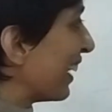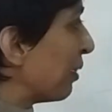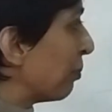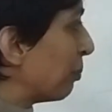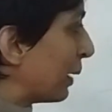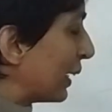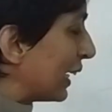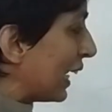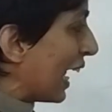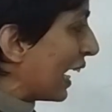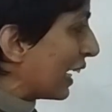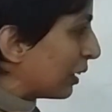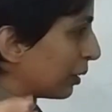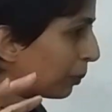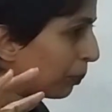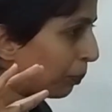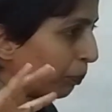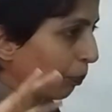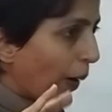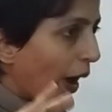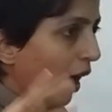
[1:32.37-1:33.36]
But at
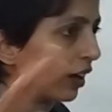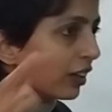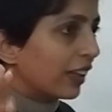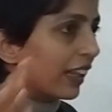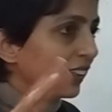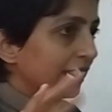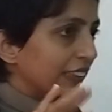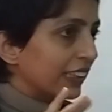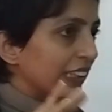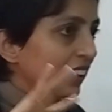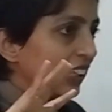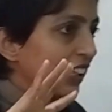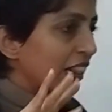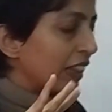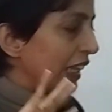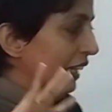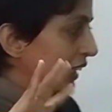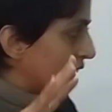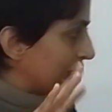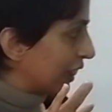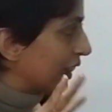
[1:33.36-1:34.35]
parts, I think it's
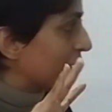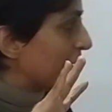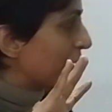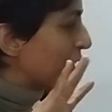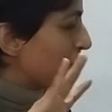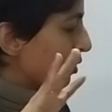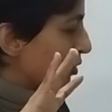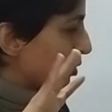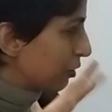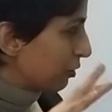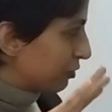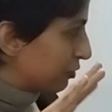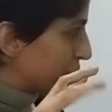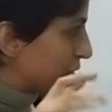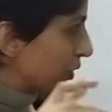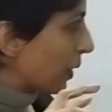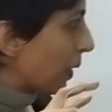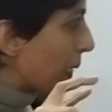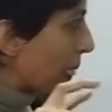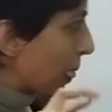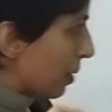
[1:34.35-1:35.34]
sort of
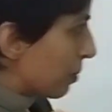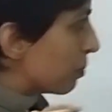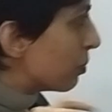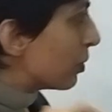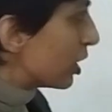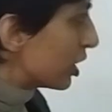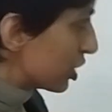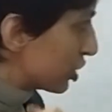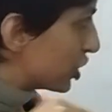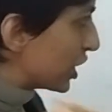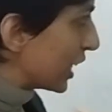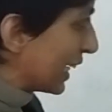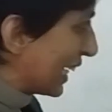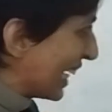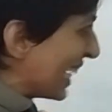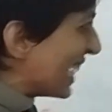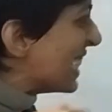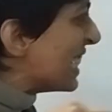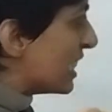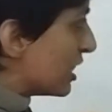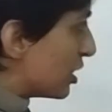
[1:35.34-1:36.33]

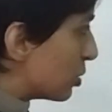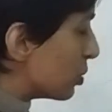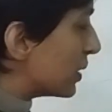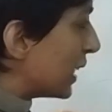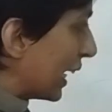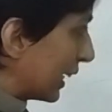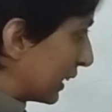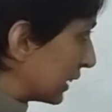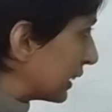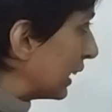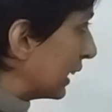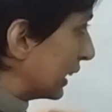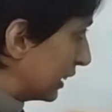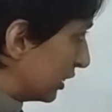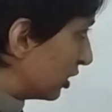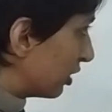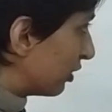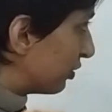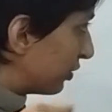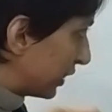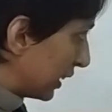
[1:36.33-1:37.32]
merging into that
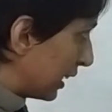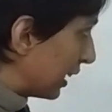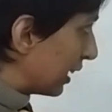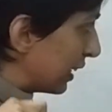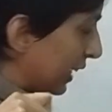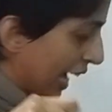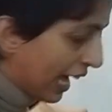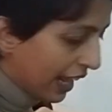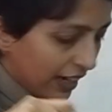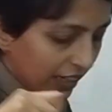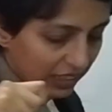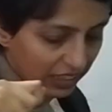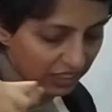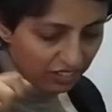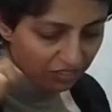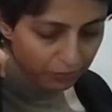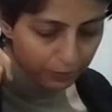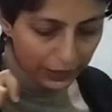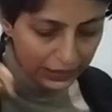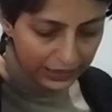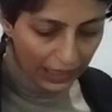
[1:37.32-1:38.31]
kind of a
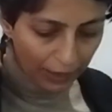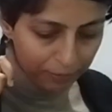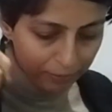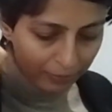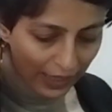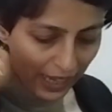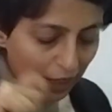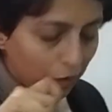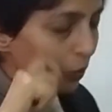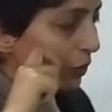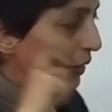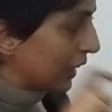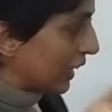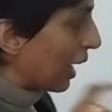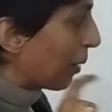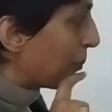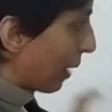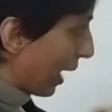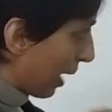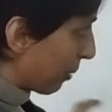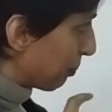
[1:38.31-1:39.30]
narrative. But I don't think
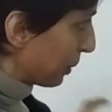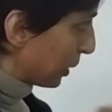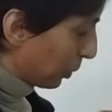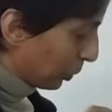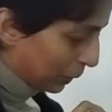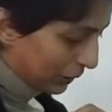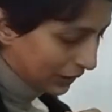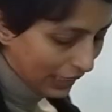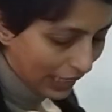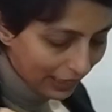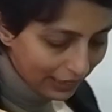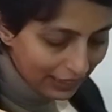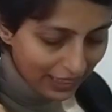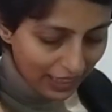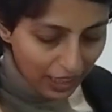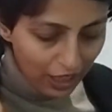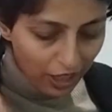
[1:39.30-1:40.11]
I'm happy with that.